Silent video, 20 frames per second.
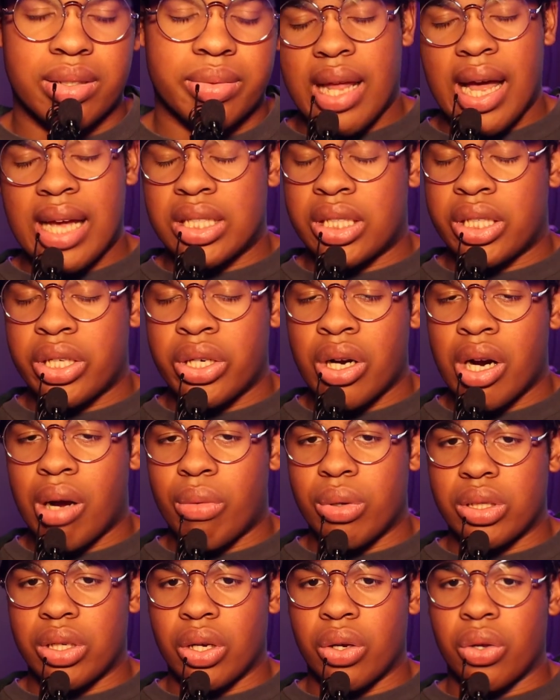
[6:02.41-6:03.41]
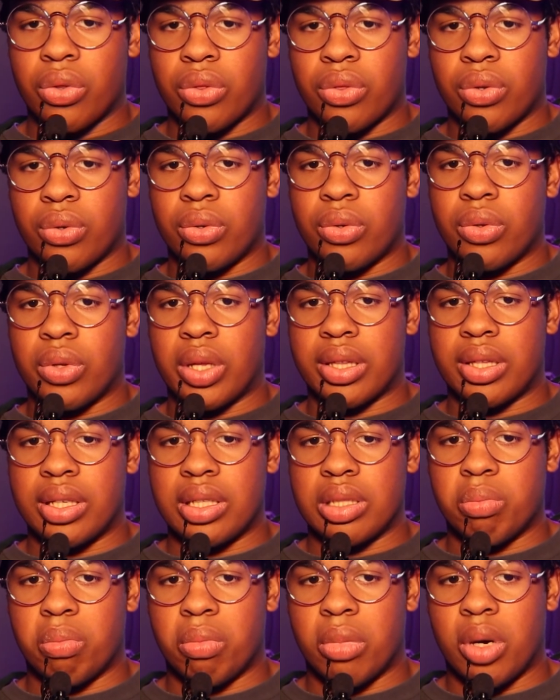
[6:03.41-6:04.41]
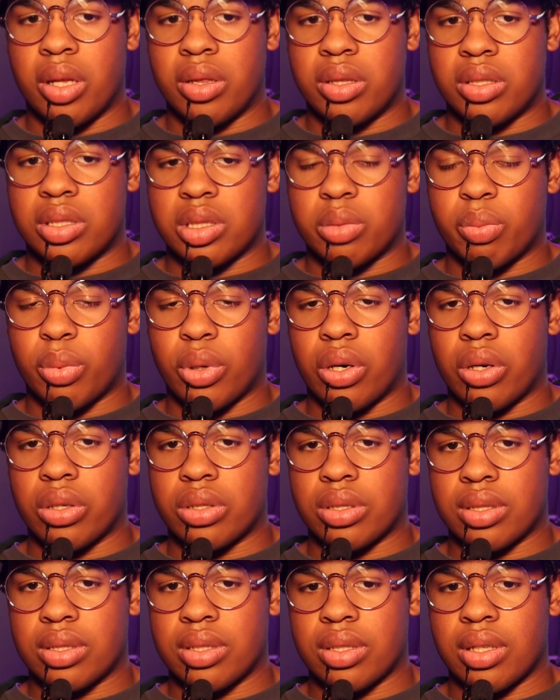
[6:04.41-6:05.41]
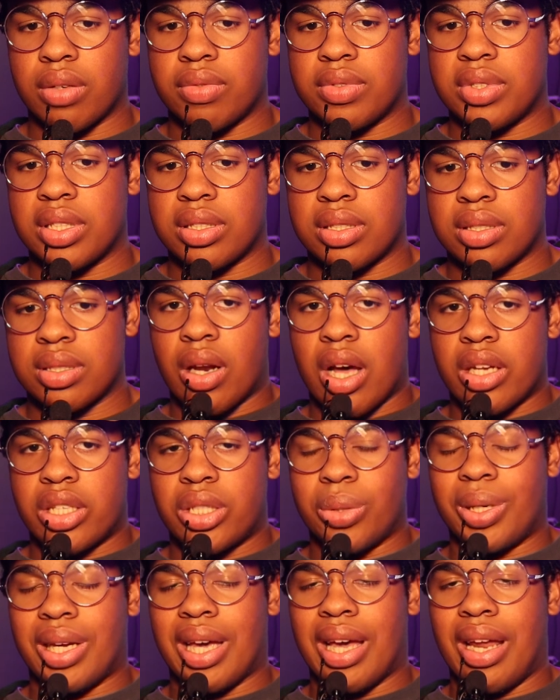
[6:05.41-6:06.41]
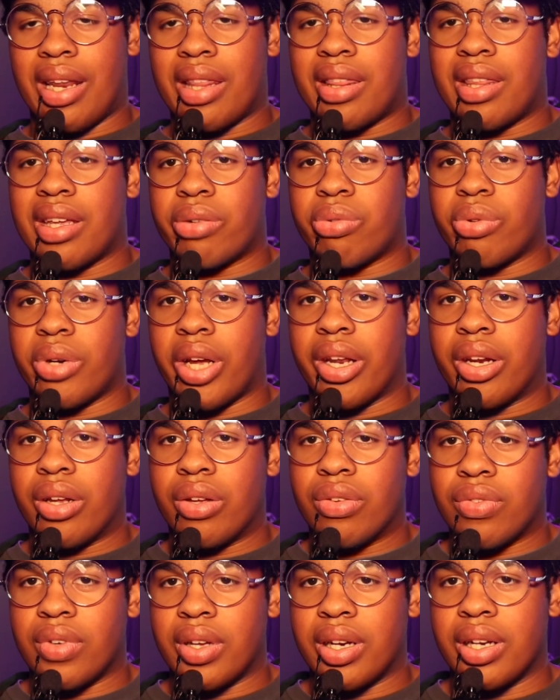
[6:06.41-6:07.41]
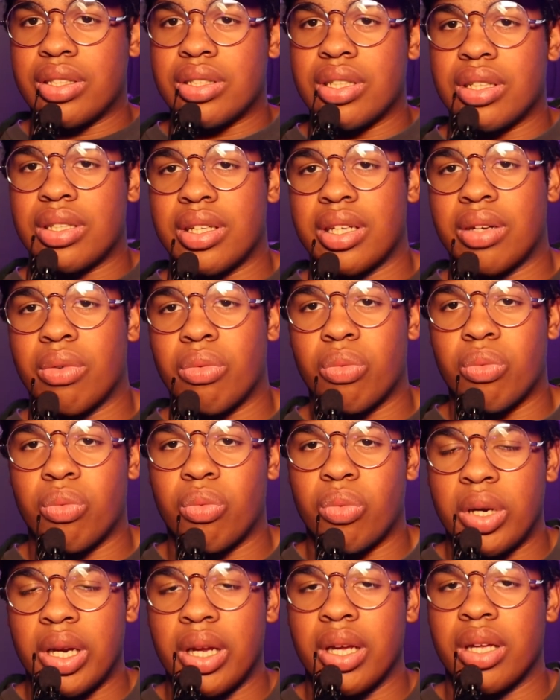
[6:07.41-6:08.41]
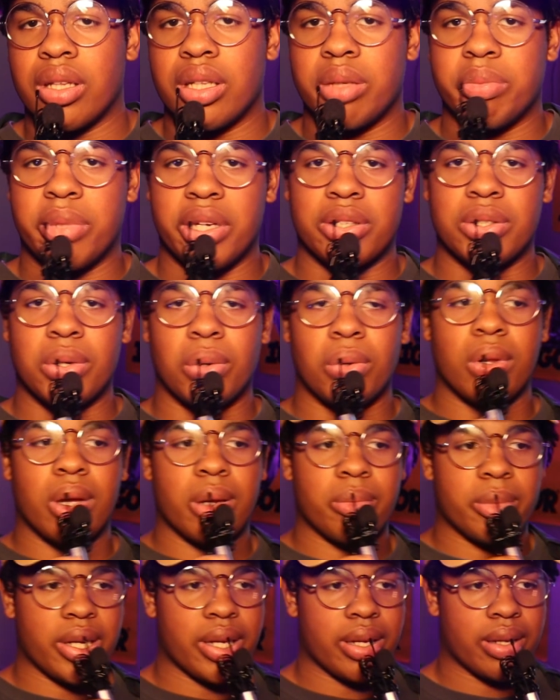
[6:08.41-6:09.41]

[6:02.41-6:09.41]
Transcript: Last year I would go through like these month spurts of just not doing anything creative, and it took like a really big toll on me